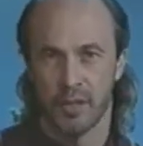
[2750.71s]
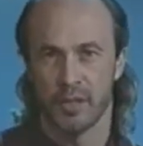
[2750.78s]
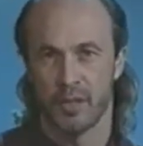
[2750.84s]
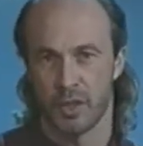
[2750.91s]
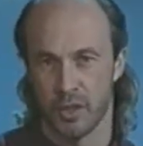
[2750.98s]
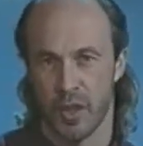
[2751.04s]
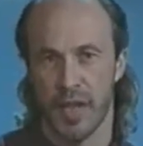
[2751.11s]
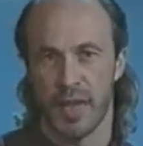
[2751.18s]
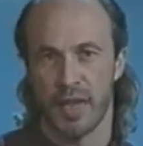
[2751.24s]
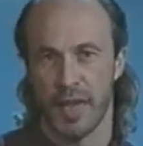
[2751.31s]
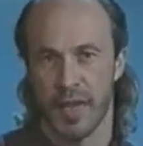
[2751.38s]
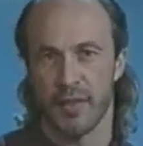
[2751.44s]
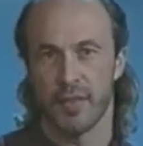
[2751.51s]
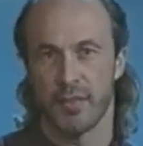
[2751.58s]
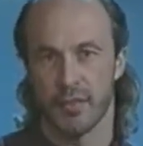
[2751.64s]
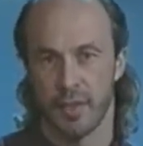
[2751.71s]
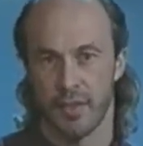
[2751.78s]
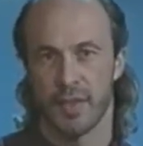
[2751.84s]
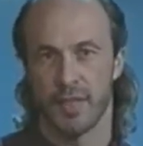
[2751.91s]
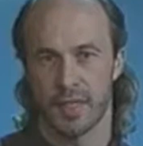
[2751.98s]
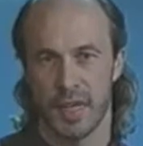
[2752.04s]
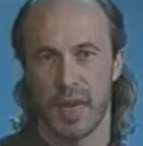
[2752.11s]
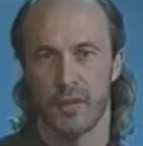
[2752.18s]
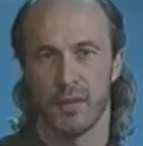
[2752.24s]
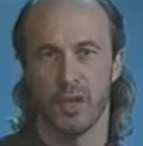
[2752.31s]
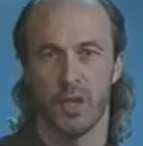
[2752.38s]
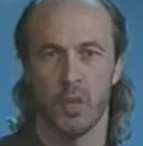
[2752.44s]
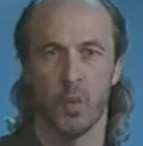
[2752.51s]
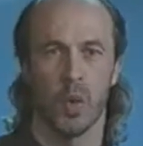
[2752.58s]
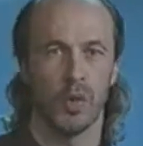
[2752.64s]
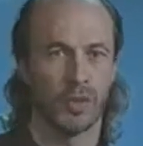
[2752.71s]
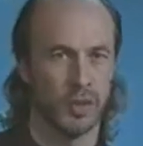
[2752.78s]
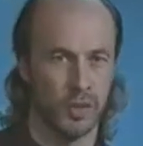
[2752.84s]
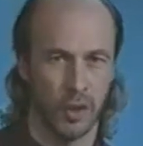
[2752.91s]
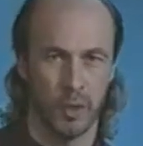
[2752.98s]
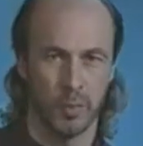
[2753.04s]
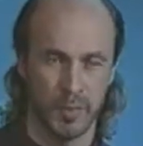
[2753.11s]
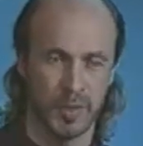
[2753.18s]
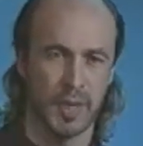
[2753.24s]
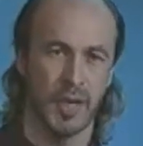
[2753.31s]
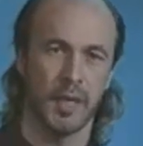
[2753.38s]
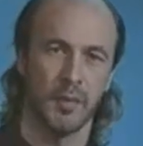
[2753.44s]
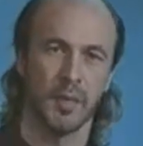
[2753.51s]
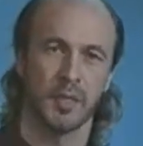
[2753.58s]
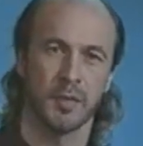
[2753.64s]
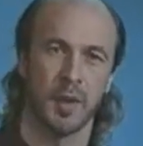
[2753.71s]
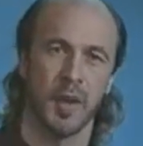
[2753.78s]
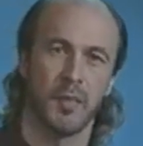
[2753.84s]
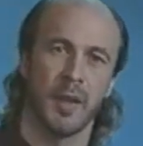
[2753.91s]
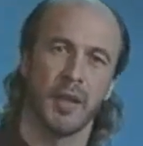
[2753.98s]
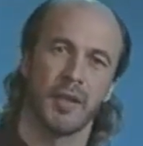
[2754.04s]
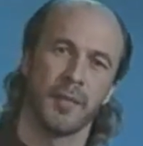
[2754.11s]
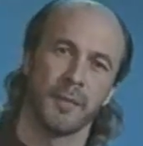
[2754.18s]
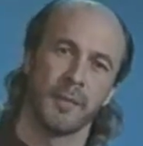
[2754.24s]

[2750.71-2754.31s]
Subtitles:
to try and get the sound that you want, and don't be scared to experiment.